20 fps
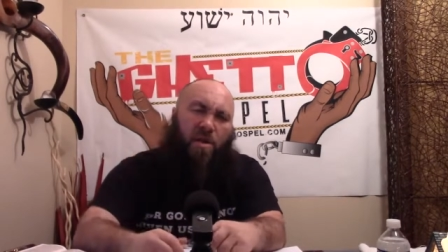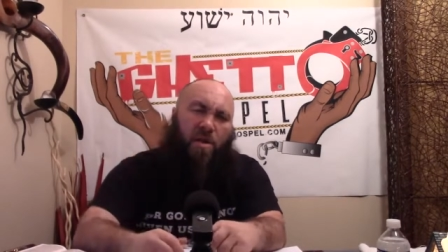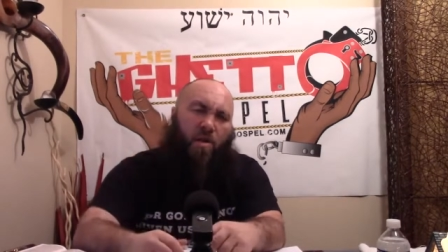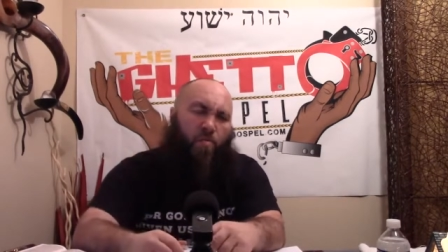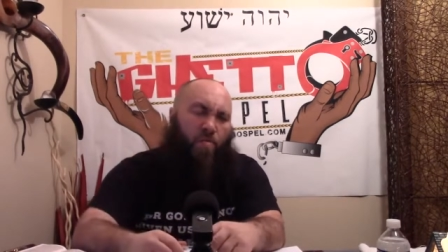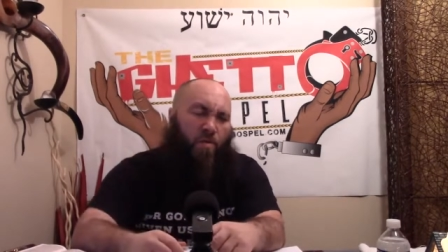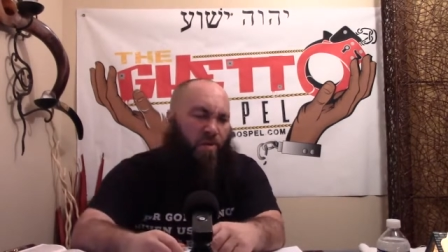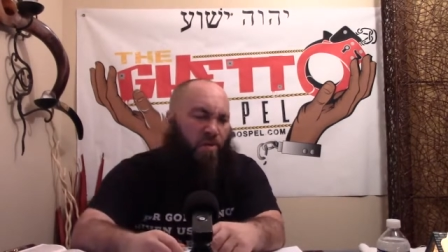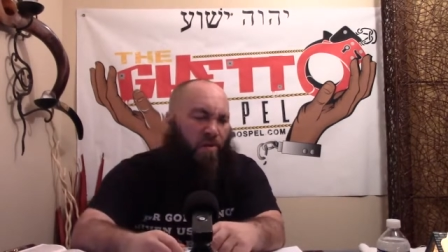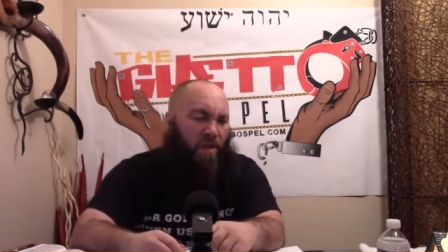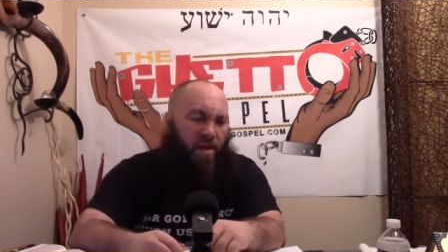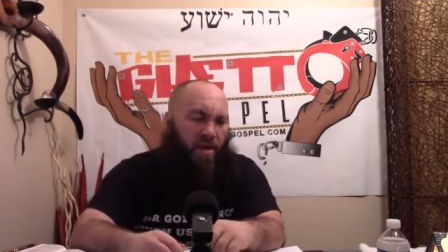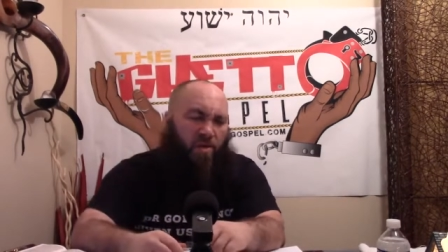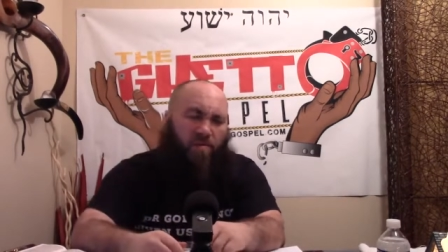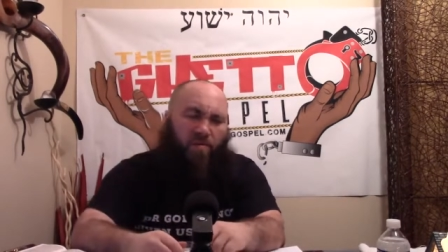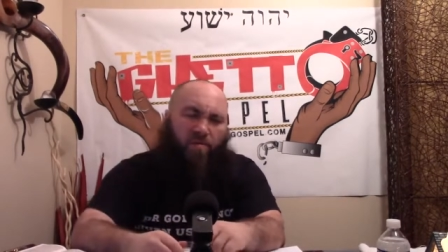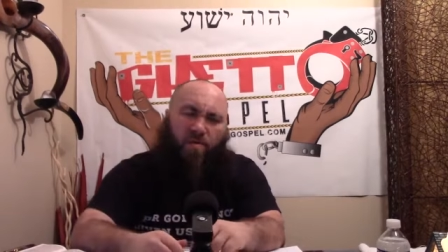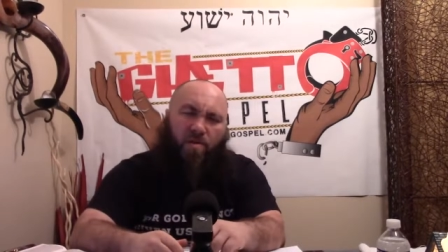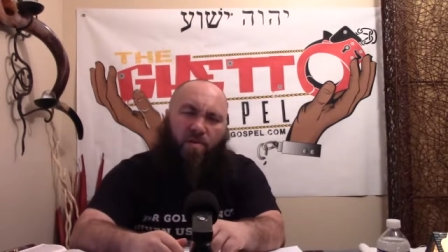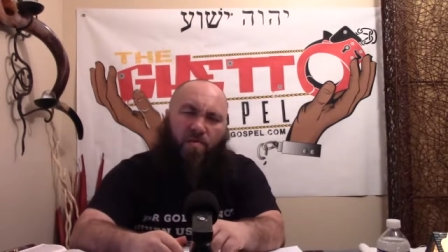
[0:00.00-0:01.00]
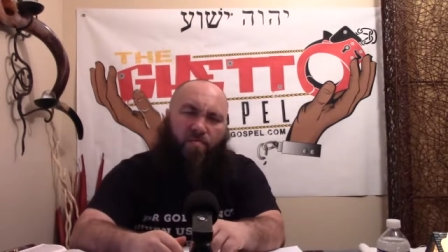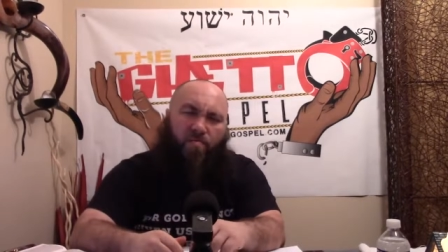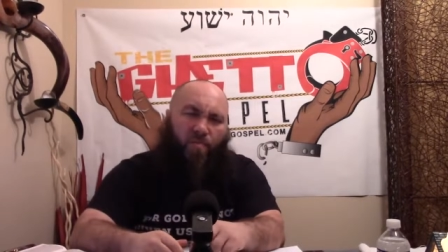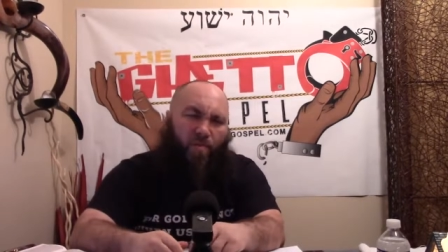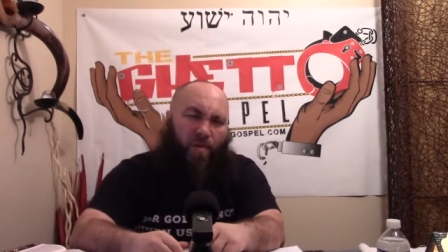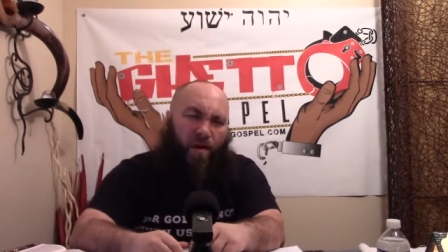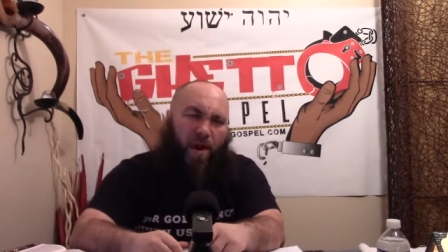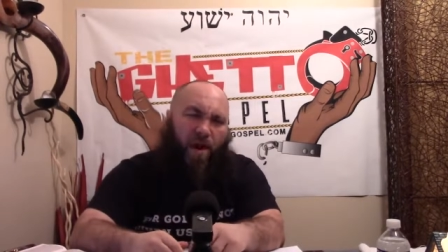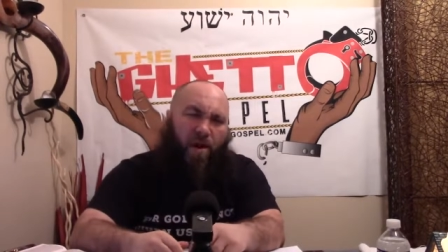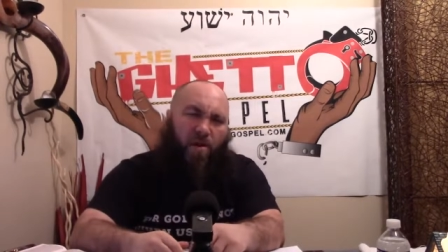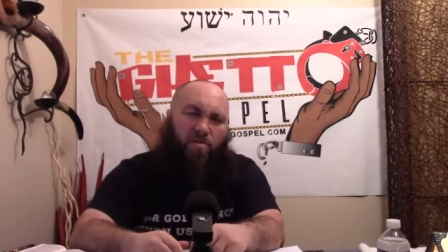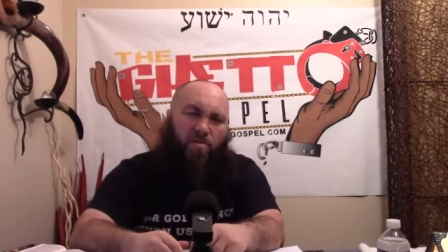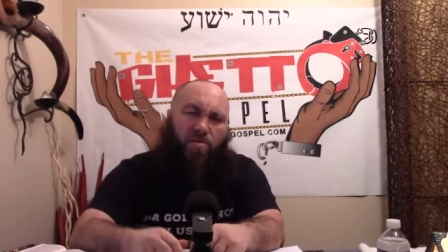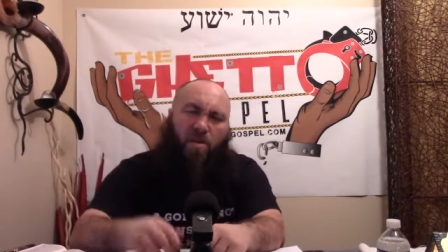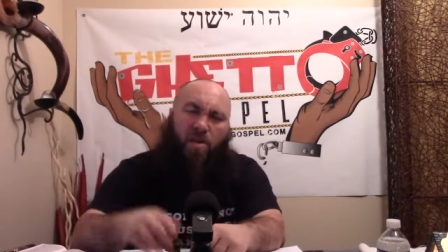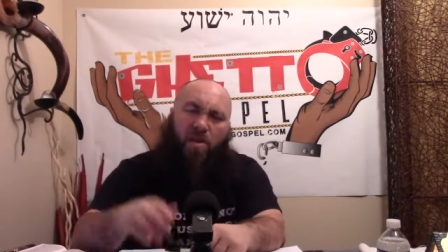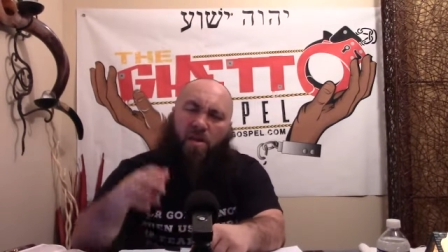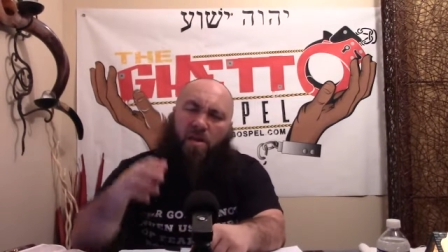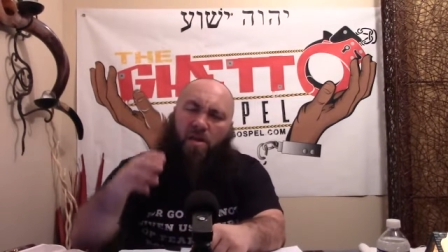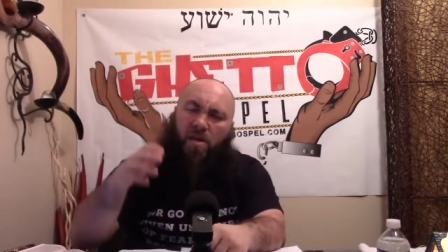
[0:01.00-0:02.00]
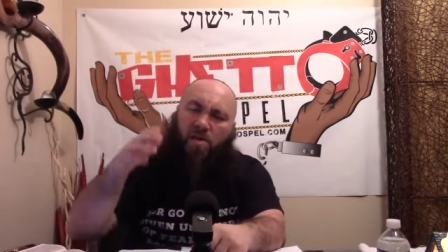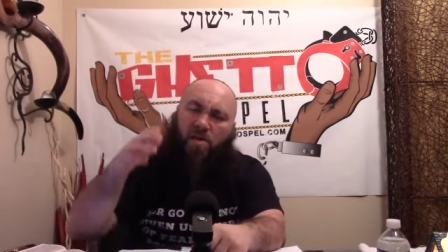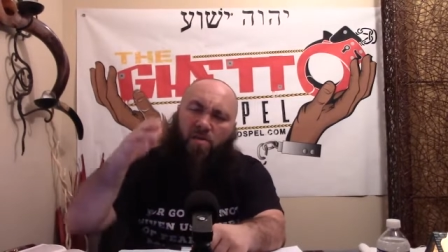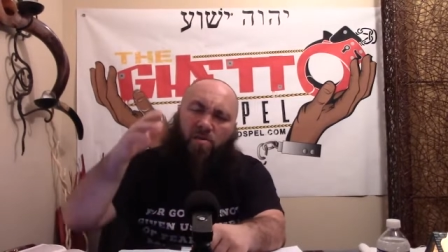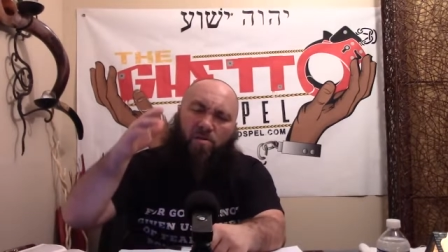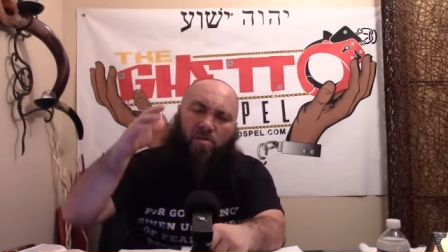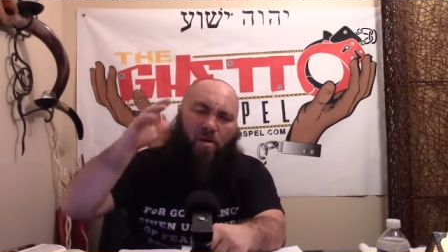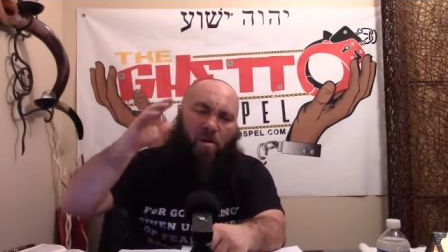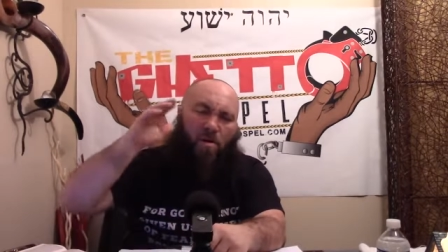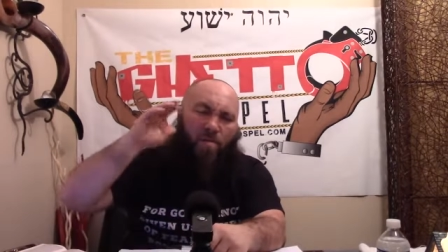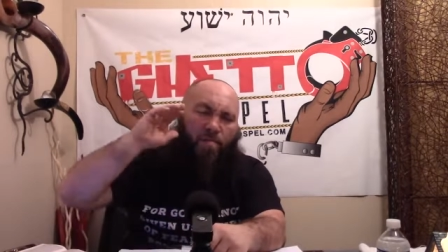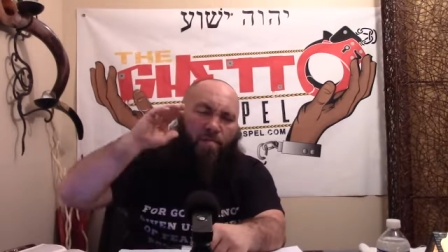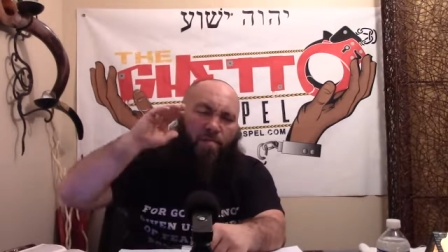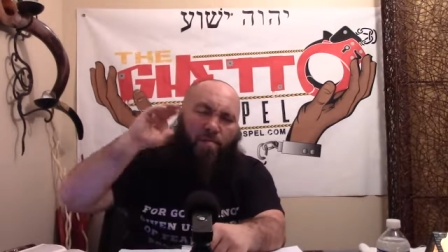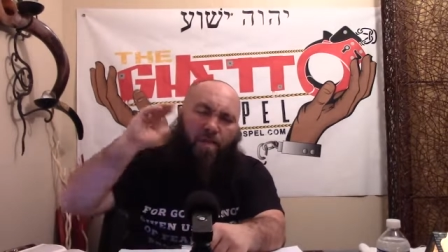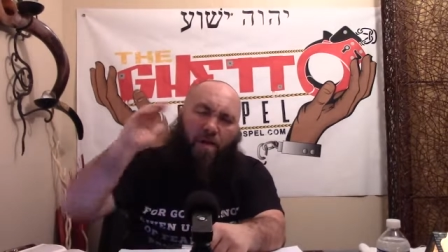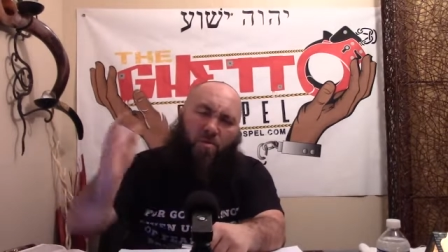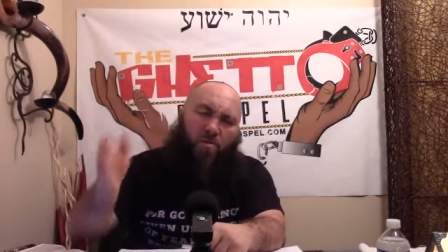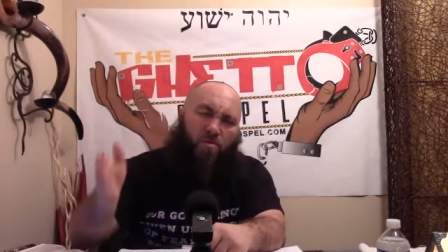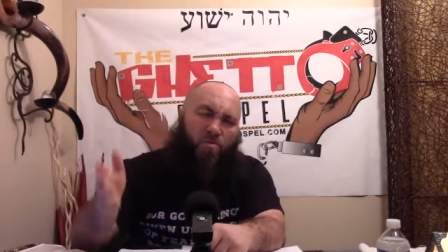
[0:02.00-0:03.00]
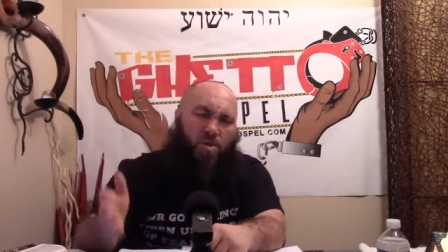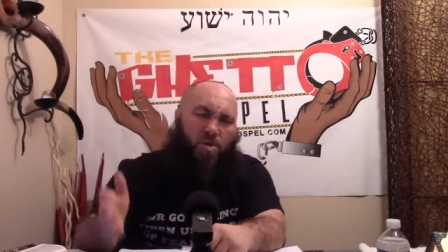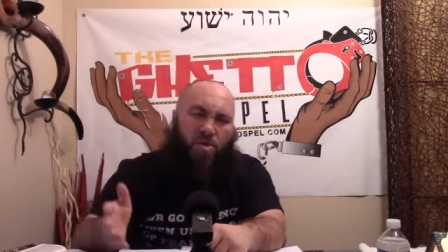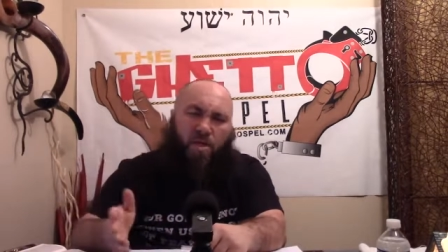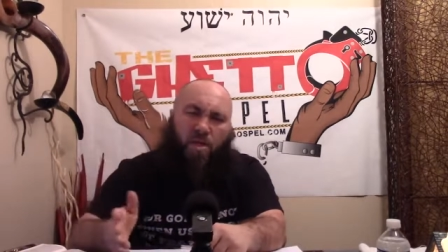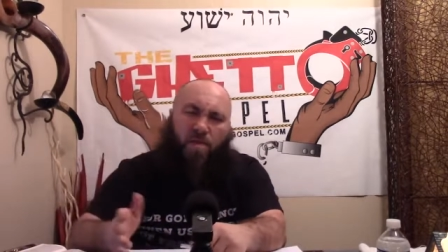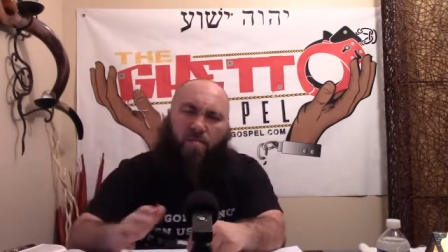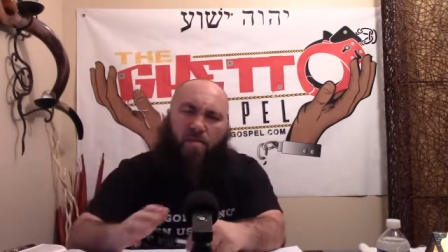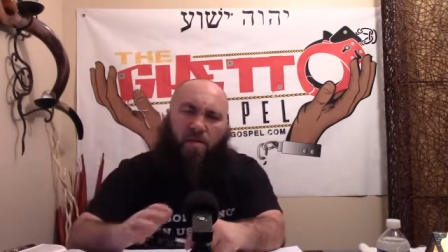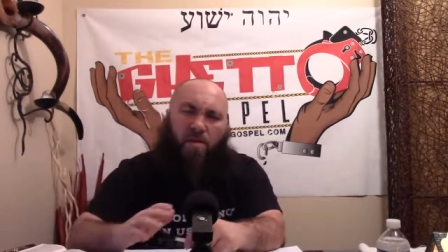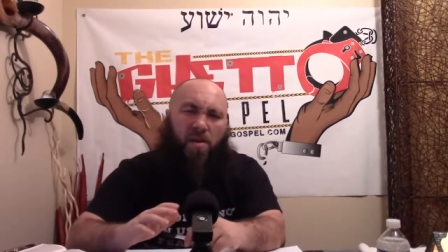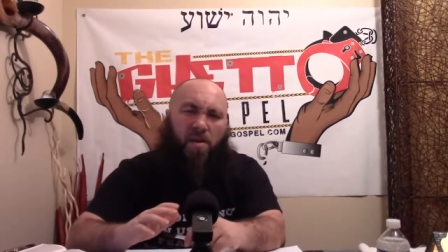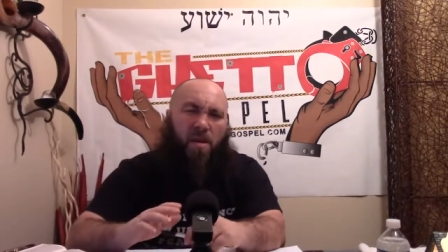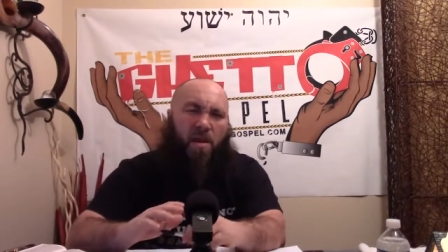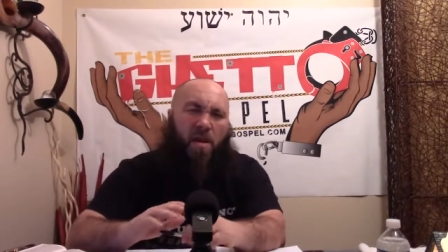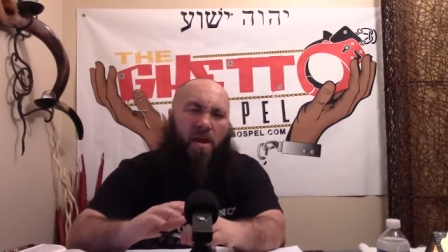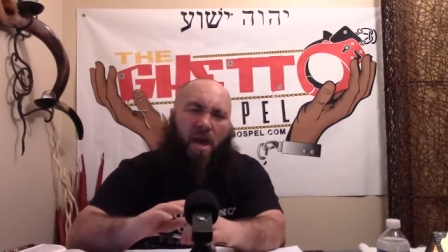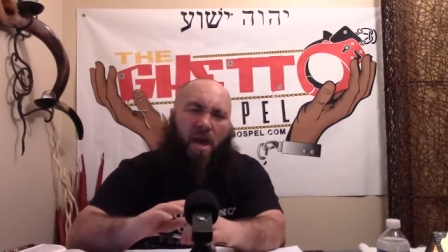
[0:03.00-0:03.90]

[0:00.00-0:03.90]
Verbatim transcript: And we thank you for your prayers, uh, fellowship, and